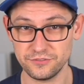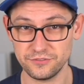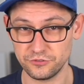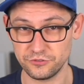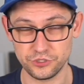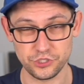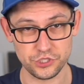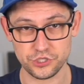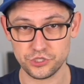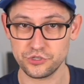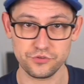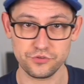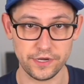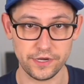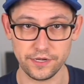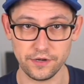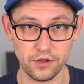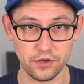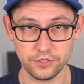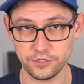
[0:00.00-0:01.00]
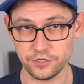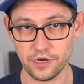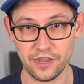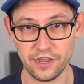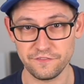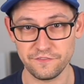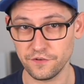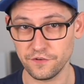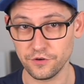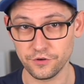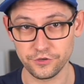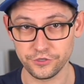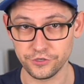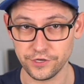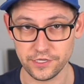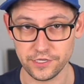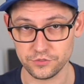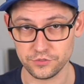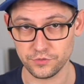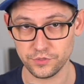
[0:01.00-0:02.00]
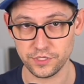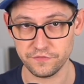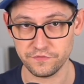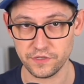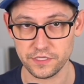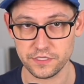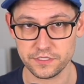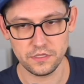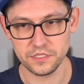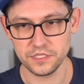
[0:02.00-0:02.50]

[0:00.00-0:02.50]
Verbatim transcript: just straight on your iPhone or your Android device.